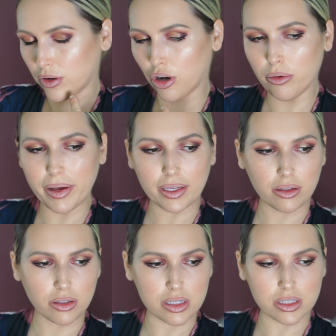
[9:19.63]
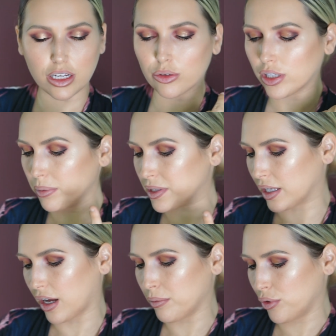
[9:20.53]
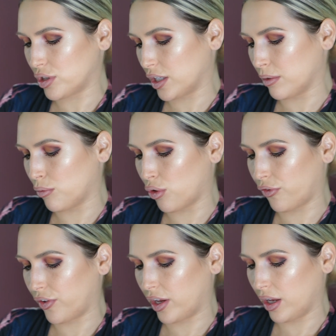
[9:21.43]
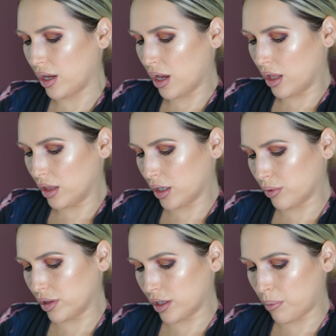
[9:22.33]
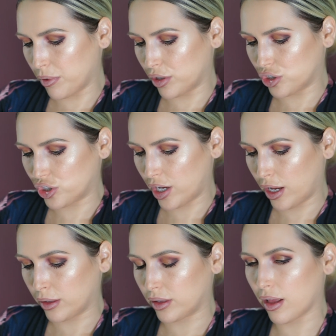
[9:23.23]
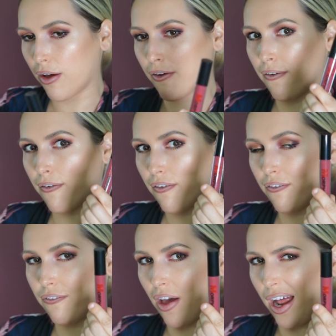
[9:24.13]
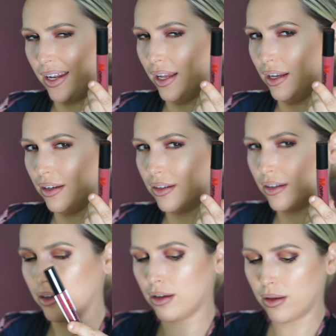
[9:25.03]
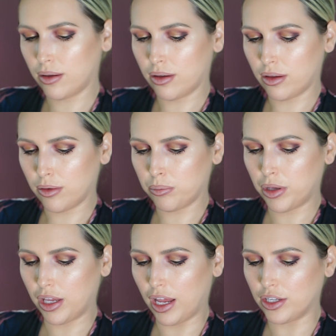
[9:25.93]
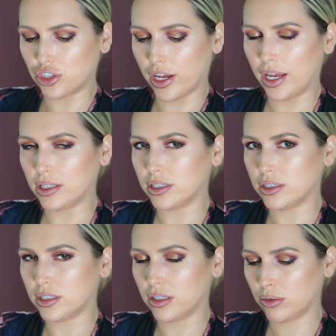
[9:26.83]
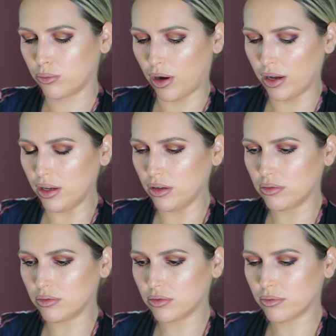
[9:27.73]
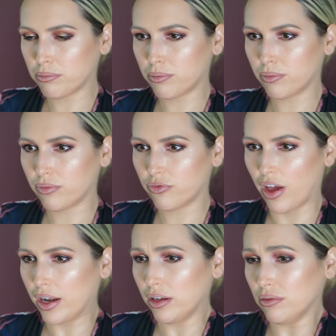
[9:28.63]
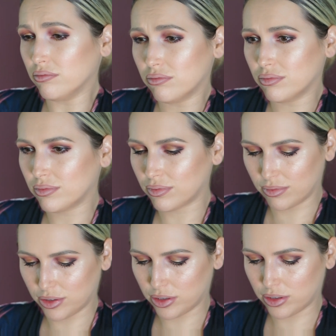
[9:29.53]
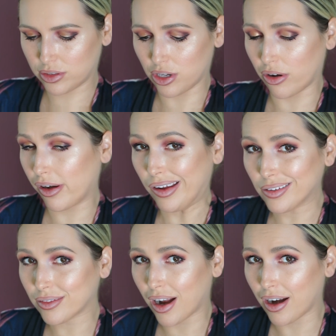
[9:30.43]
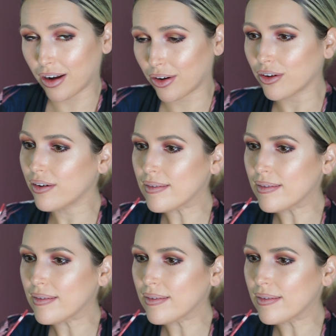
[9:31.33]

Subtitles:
my goodness, liquid lipstick, I'm using the Morphe liquid lip in the shade Fatty, P-H-A-T-T-Y, Fatty, sorry, I don't know.